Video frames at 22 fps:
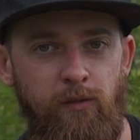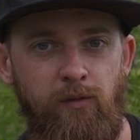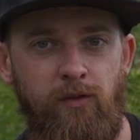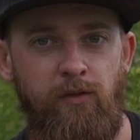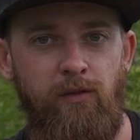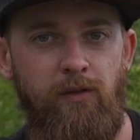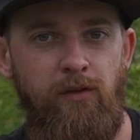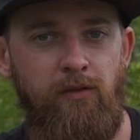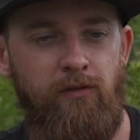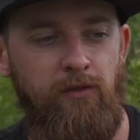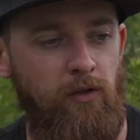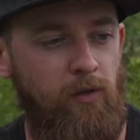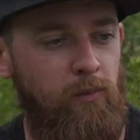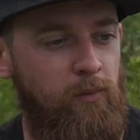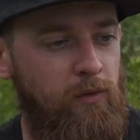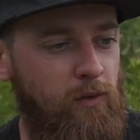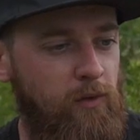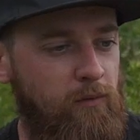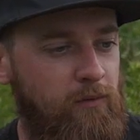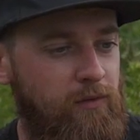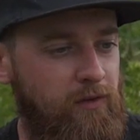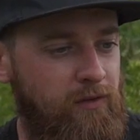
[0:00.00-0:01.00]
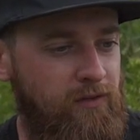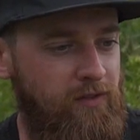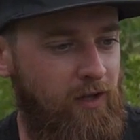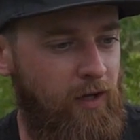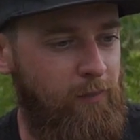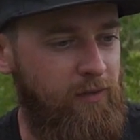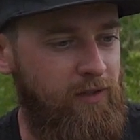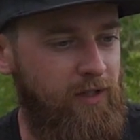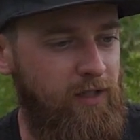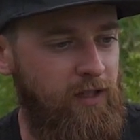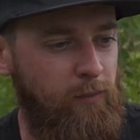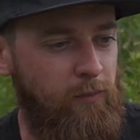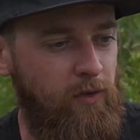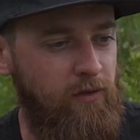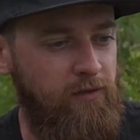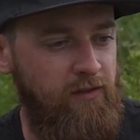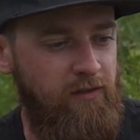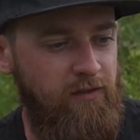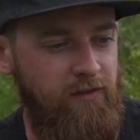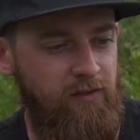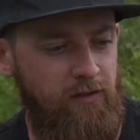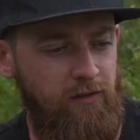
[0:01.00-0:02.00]
doing the job of zapping any
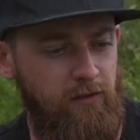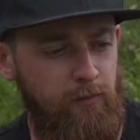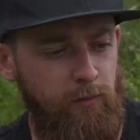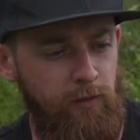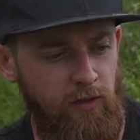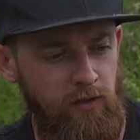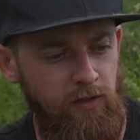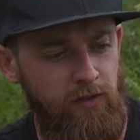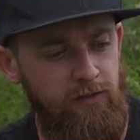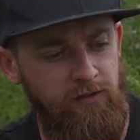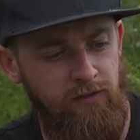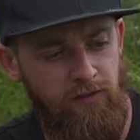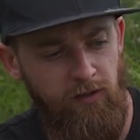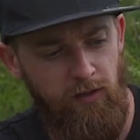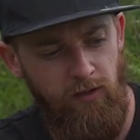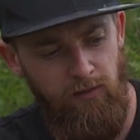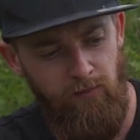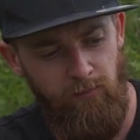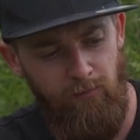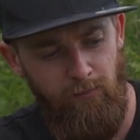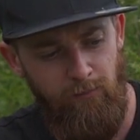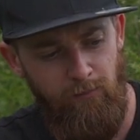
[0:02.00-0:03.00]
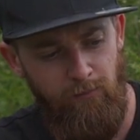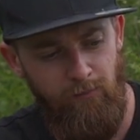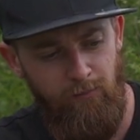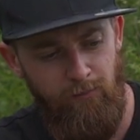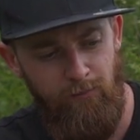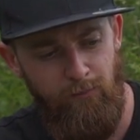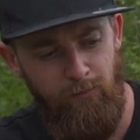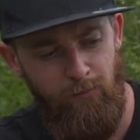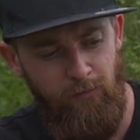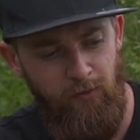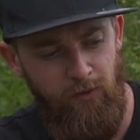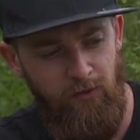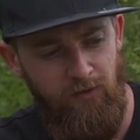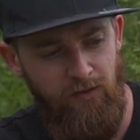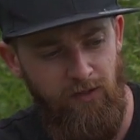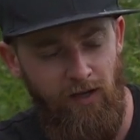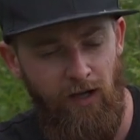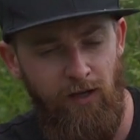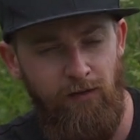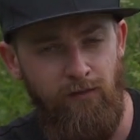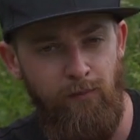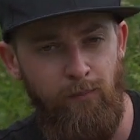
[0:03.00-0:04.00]
mozzies. And to be honest, using
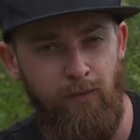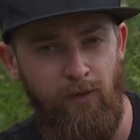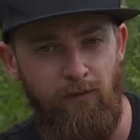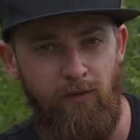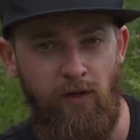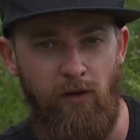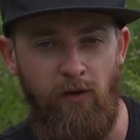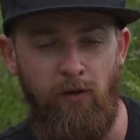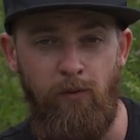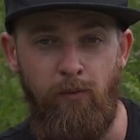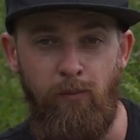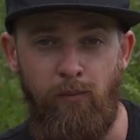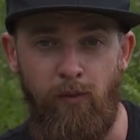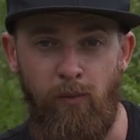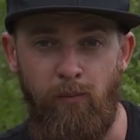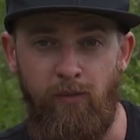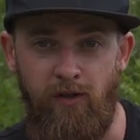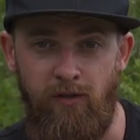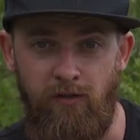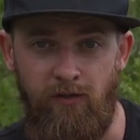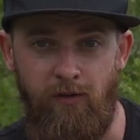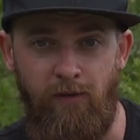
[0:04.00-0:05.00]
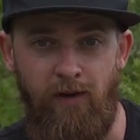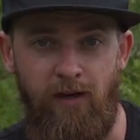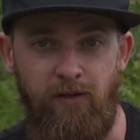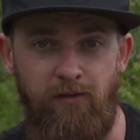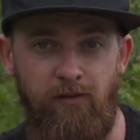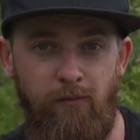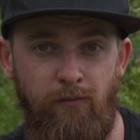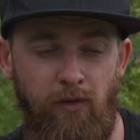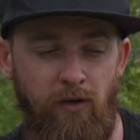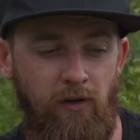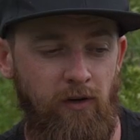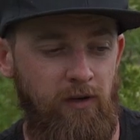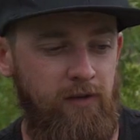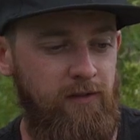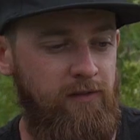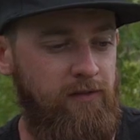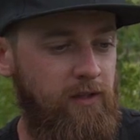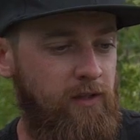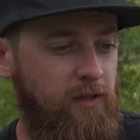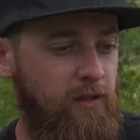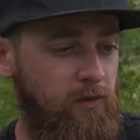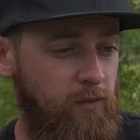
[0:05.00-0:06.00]
it as a bivvy light, it will probably attract the
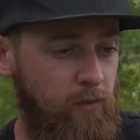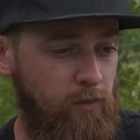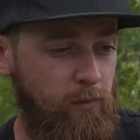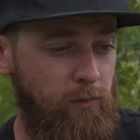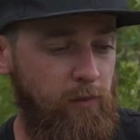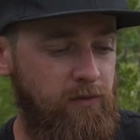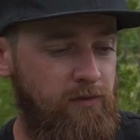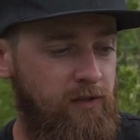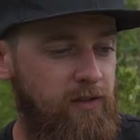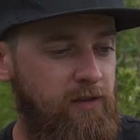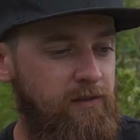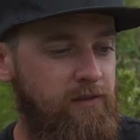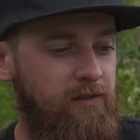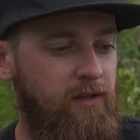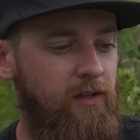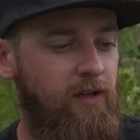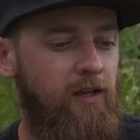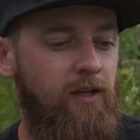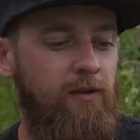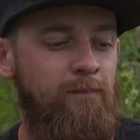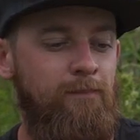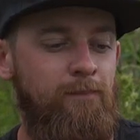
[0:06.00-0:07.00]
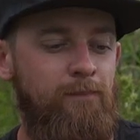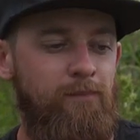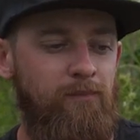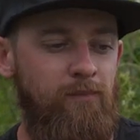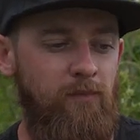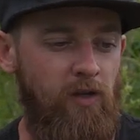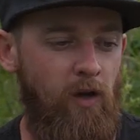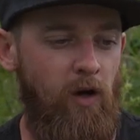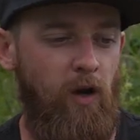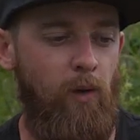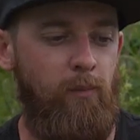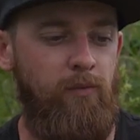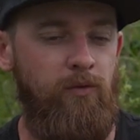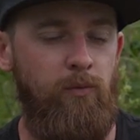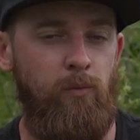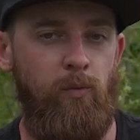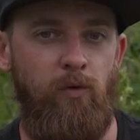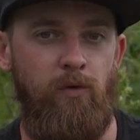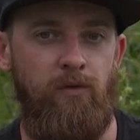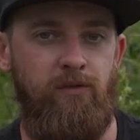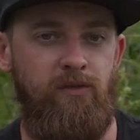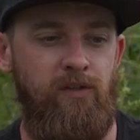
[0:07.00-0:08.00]
flies or the mozzies up
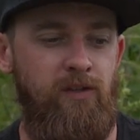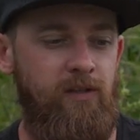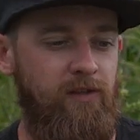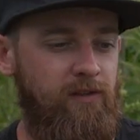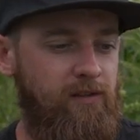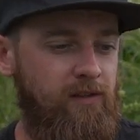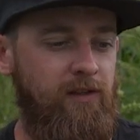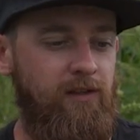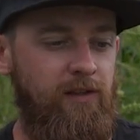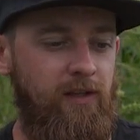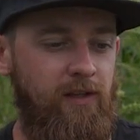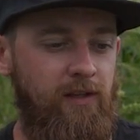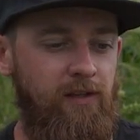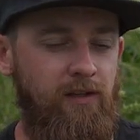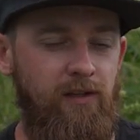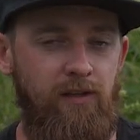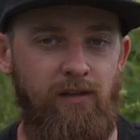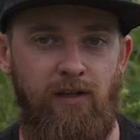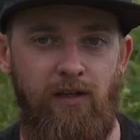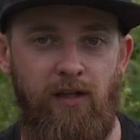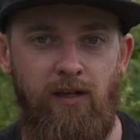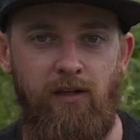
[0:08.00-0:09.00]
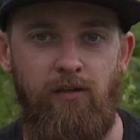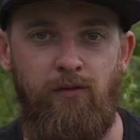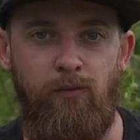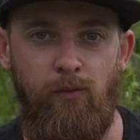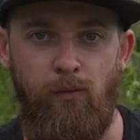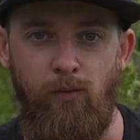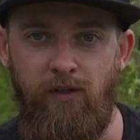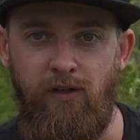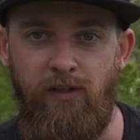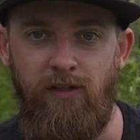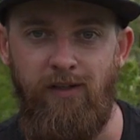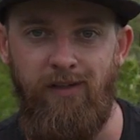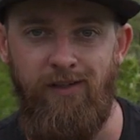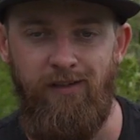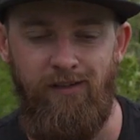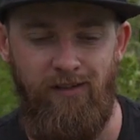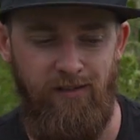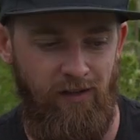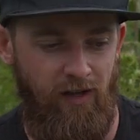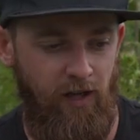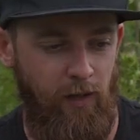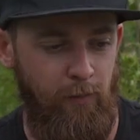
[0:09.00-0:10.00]
towards it, and then they get drawn in and
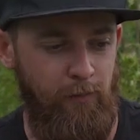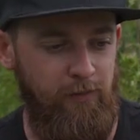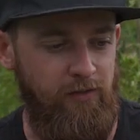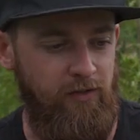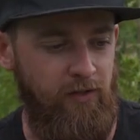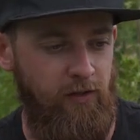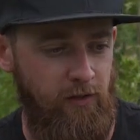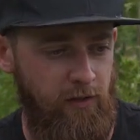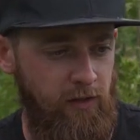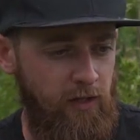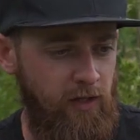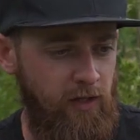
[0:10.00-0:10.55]
zapped. So it